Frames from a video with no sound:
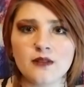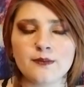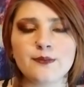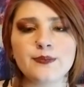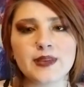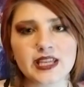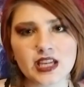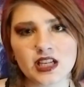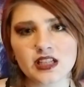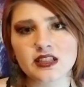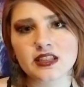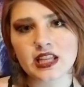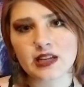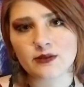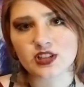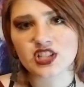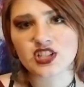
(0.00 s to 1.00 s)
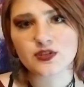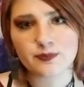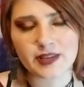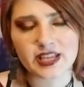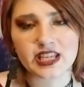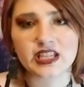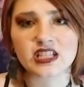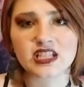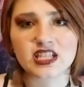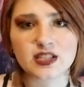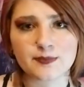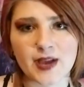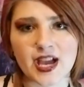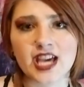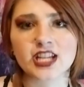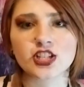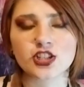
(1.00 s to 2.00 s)
because they were speaking
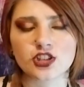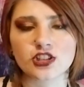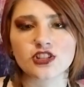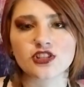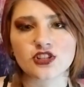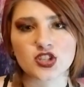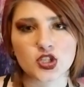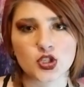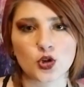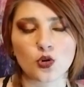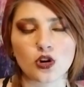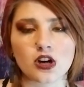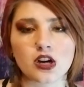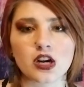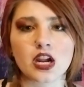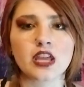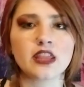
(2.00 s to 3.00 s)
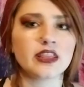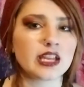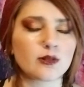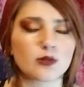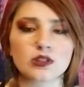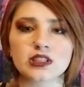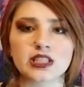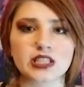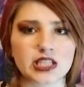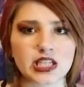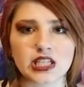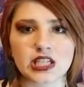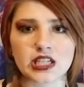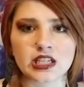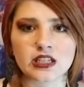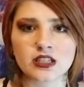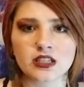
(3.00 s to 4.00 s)
Spanish in a store and they were
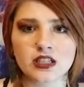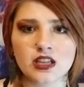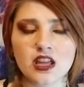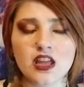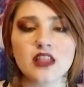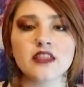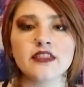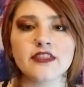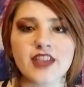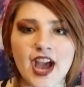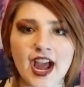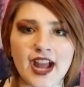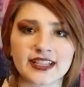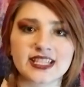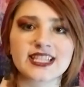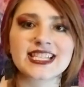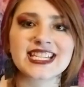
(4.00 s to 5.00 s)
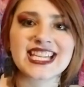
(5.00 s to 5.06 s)
Latina. That's